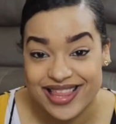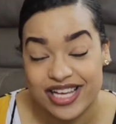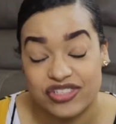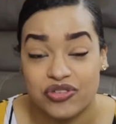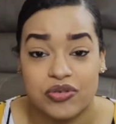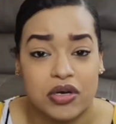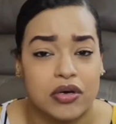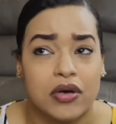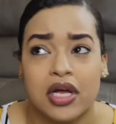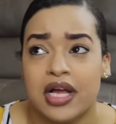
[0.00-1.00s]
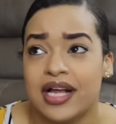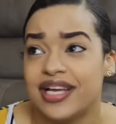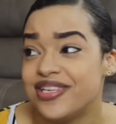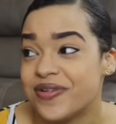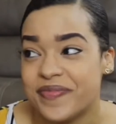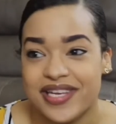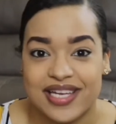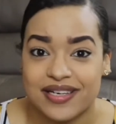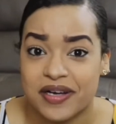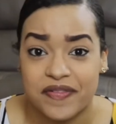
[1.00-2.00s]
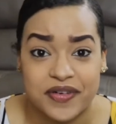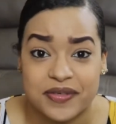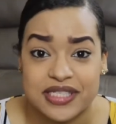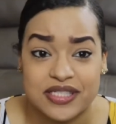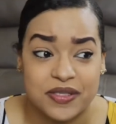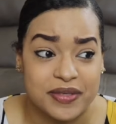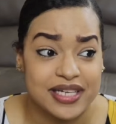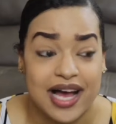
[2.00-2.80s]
that you know you'll be eating off for the rest of the week.